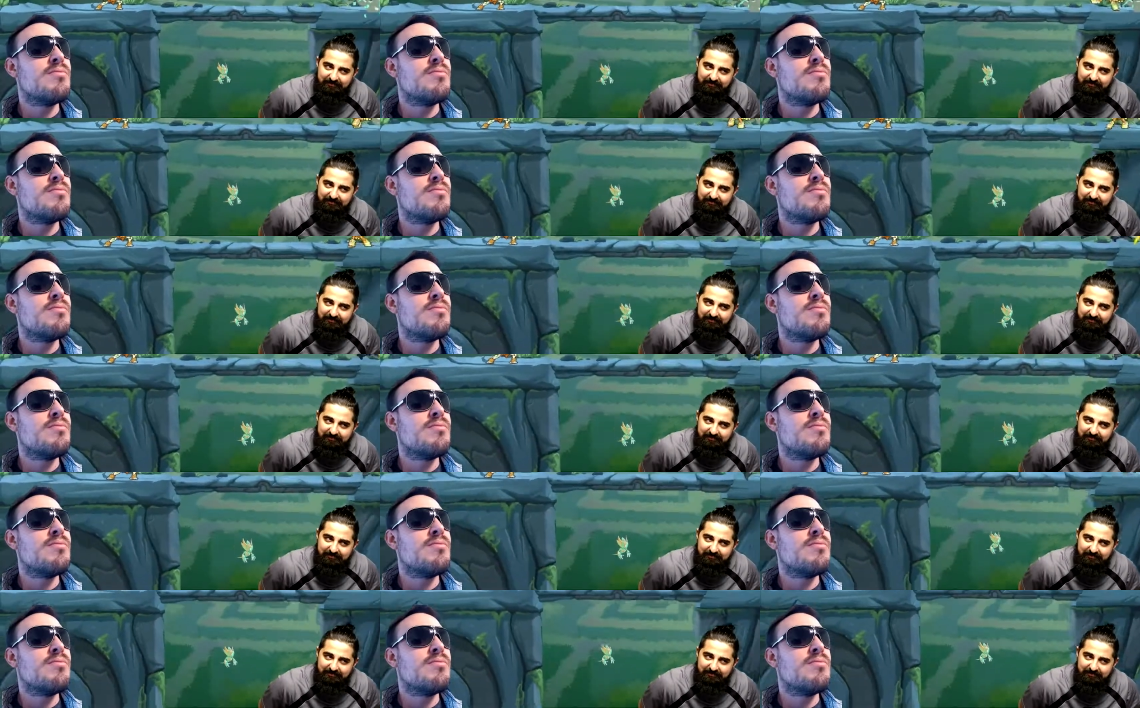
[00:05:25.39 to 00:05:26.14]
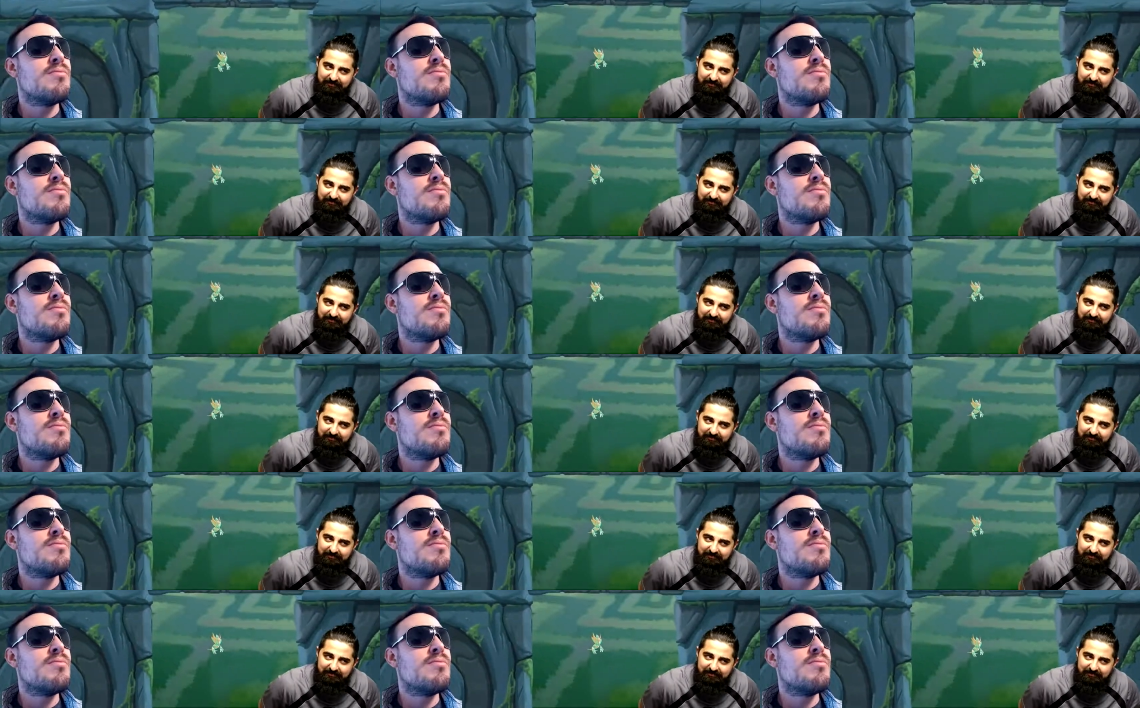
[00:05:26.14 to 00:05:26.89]

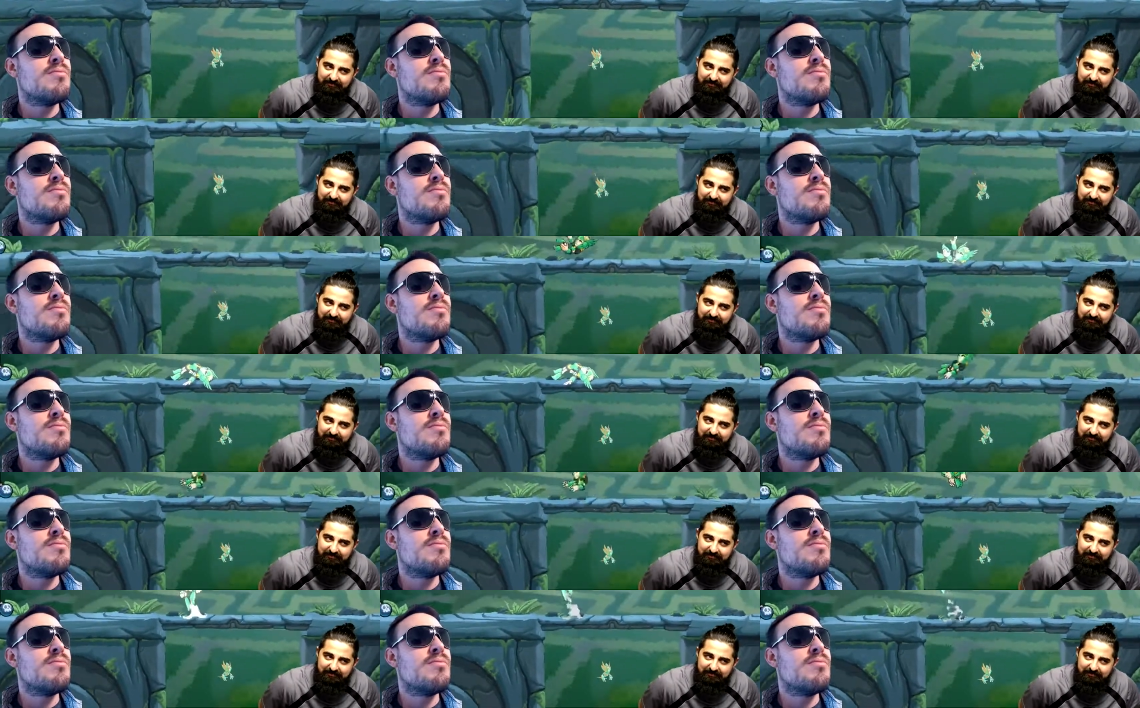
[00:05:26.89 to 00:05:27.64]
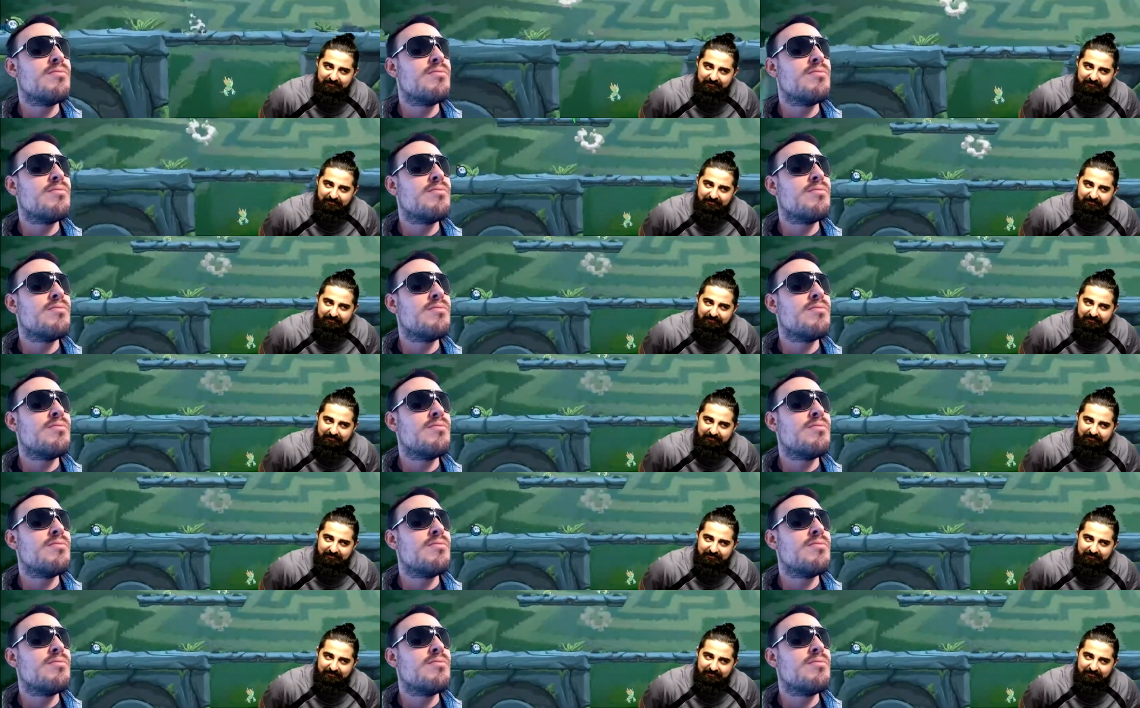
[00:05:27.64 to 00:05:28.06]
[no speech]